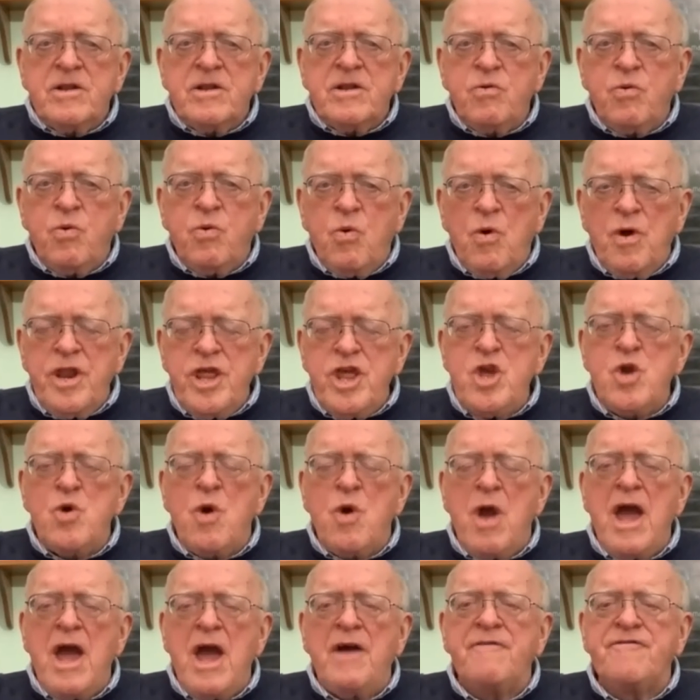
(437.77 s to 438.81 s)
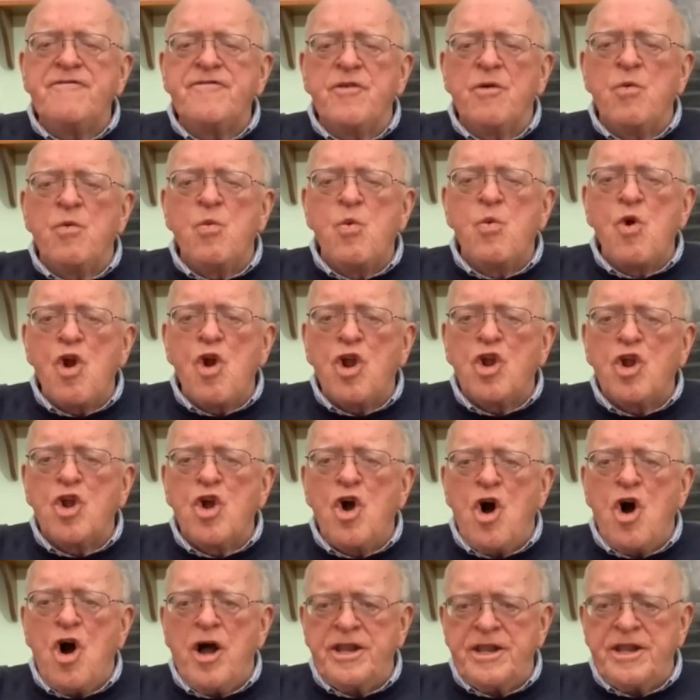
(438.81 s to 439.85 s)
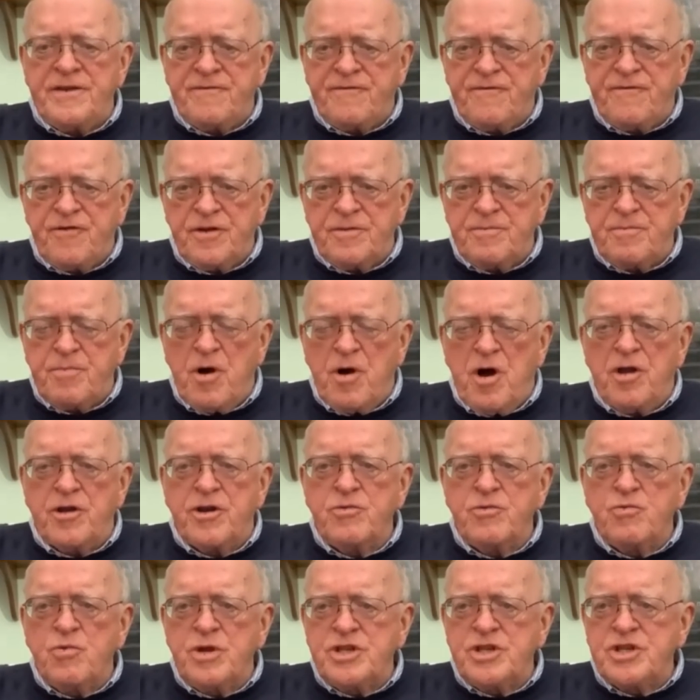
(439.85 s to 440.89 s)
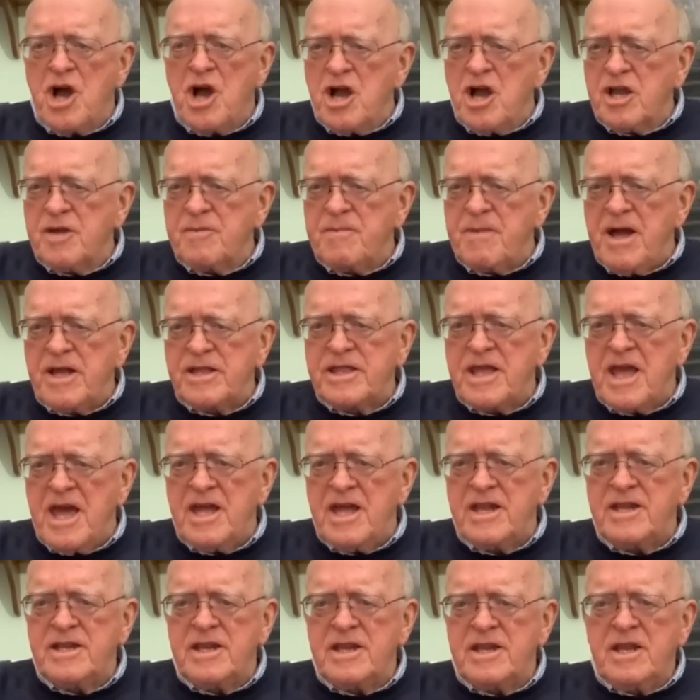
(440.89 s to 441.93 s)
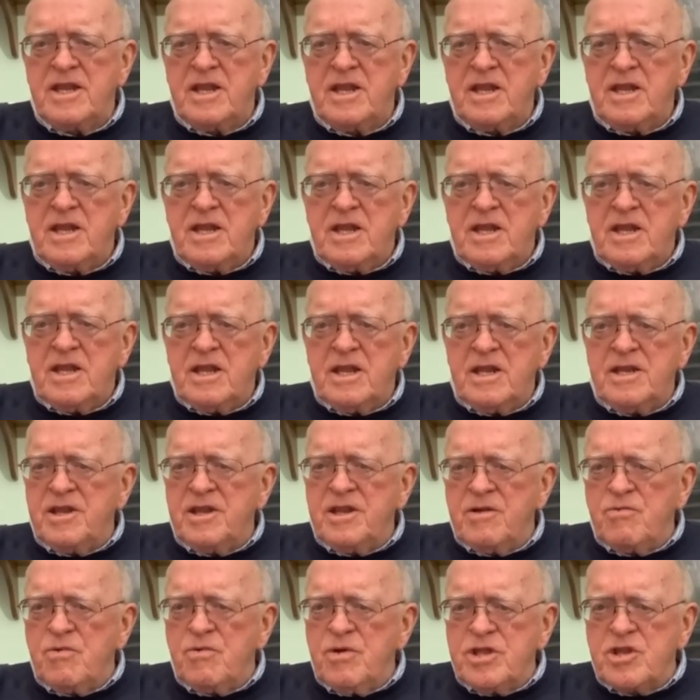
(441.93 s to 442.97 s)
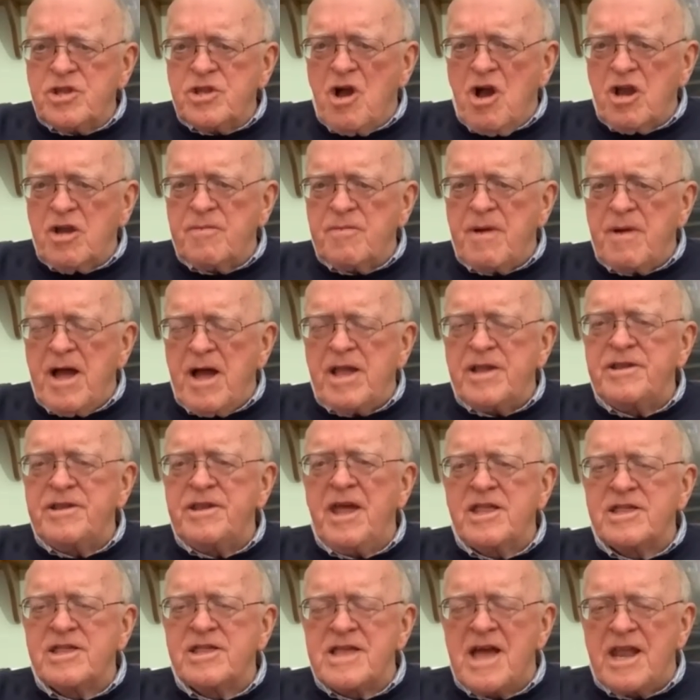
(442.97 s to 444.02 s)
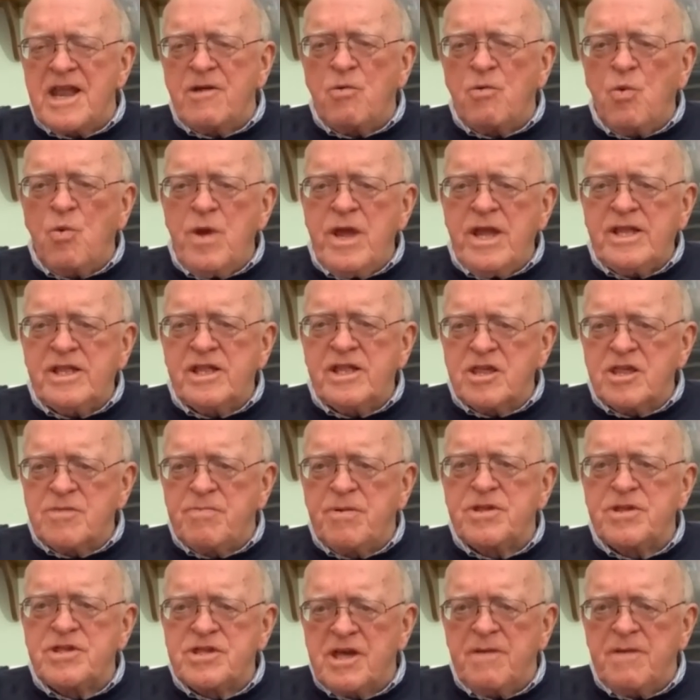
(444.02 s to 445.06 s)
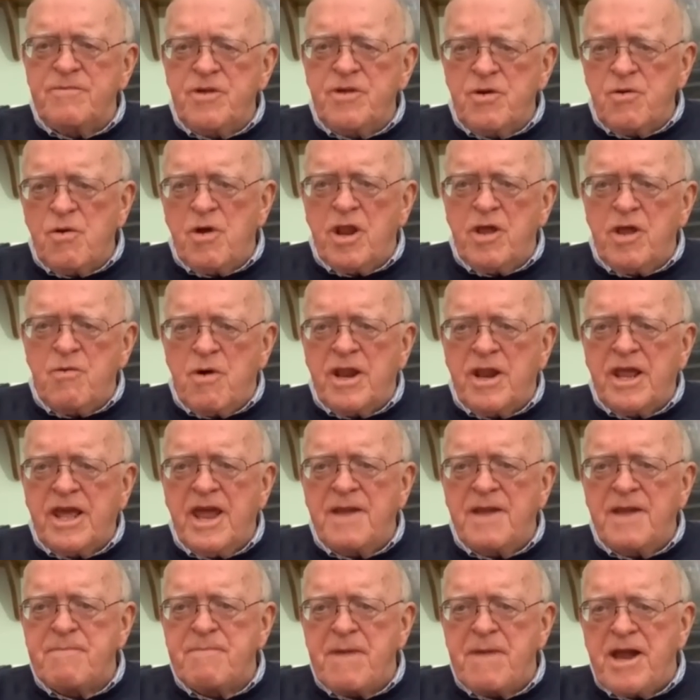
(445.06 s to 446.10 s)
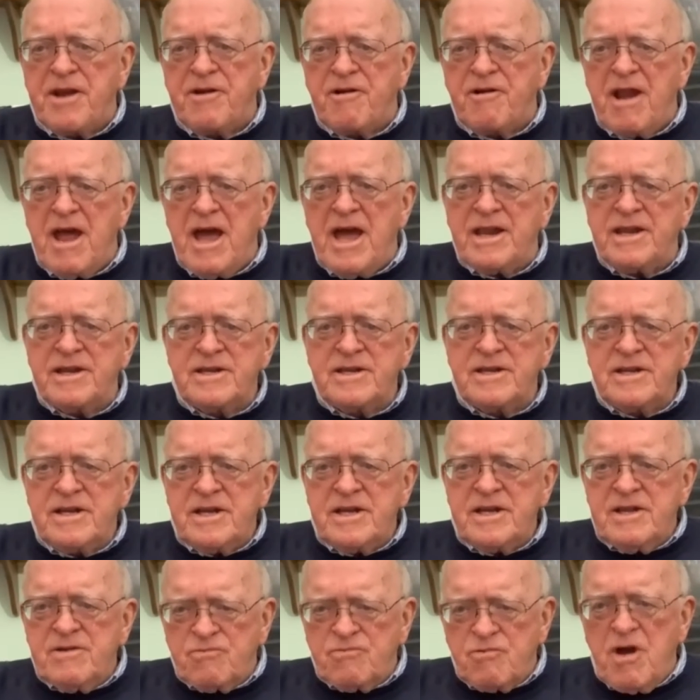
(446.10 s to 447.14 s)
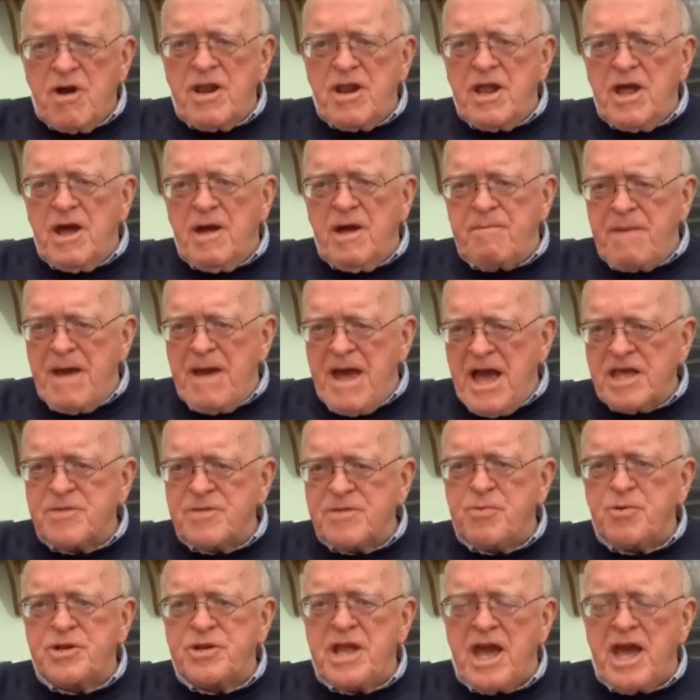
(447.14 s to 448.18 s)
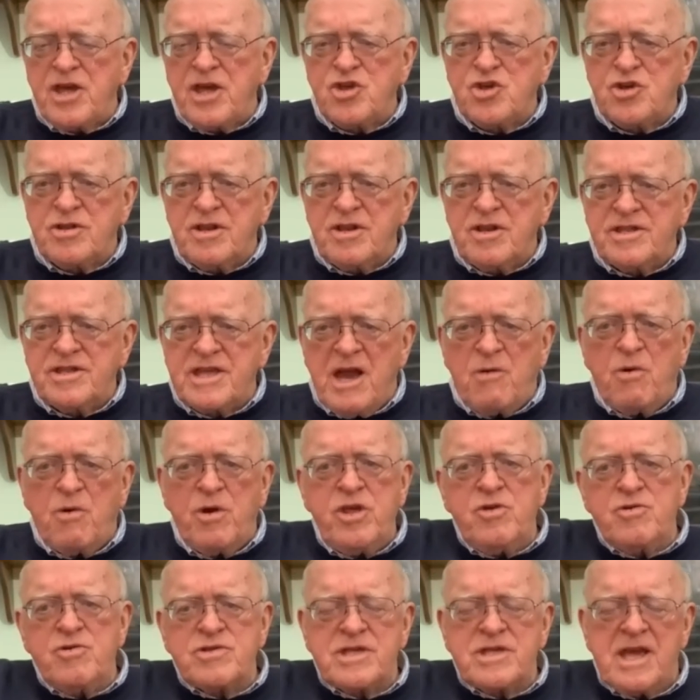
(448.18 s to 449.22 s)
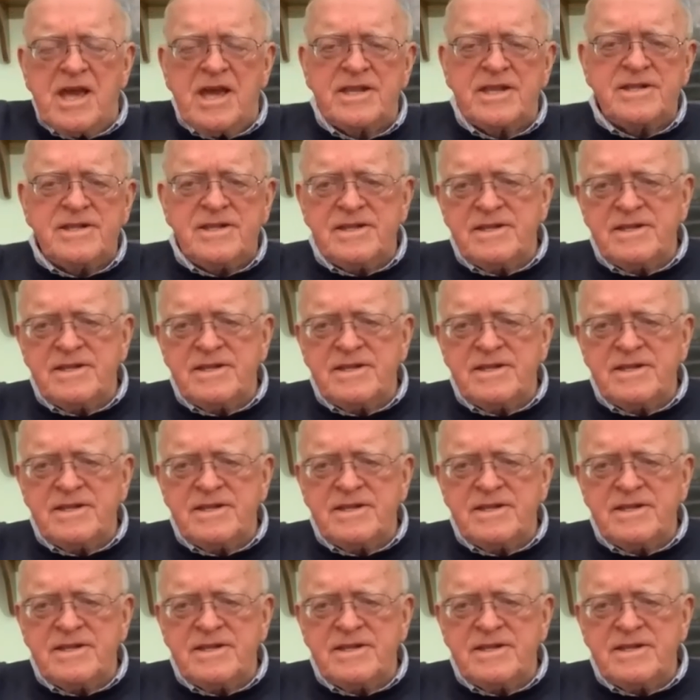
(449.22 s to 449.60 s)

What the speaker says: What do you have to work on in football? Did we talk about that? Did we talk about, it's not a weakness, but something you really want to get better at? Run pass protection. Is that what you said?